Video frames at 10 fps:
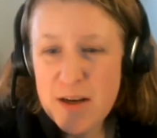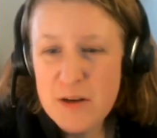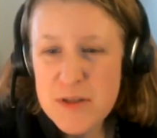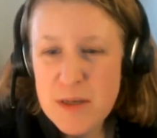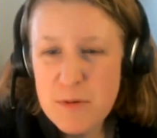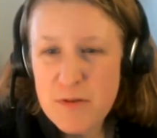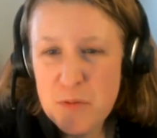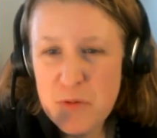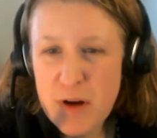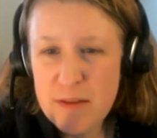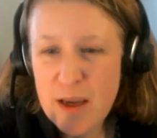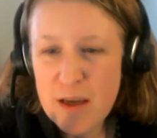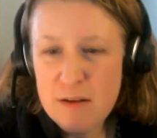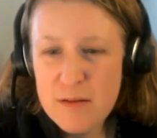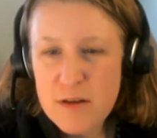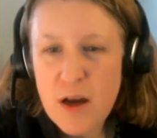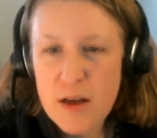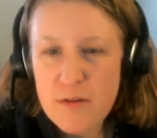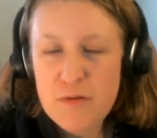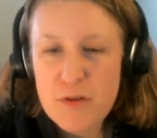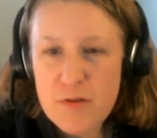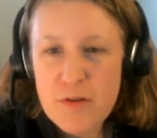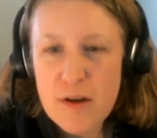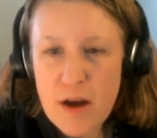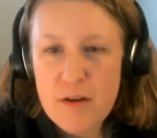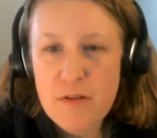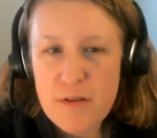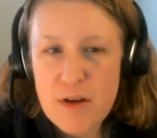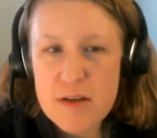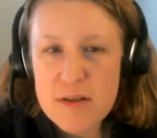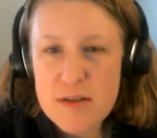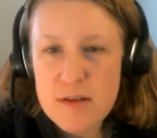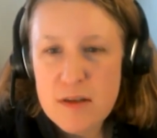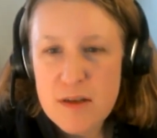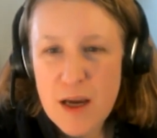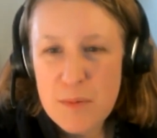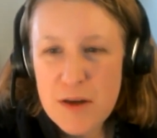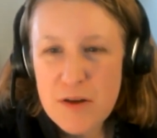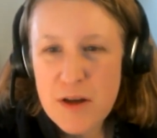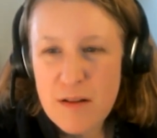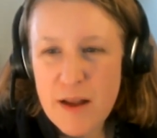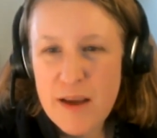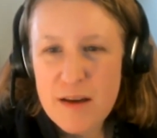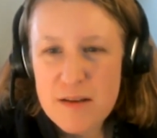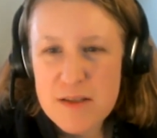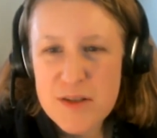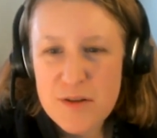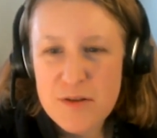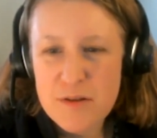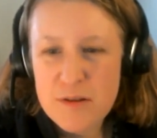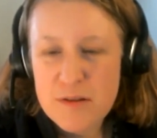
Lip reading: I know some of them run like not even full, but yeah, 5 days. I bet you get a lot of kids too.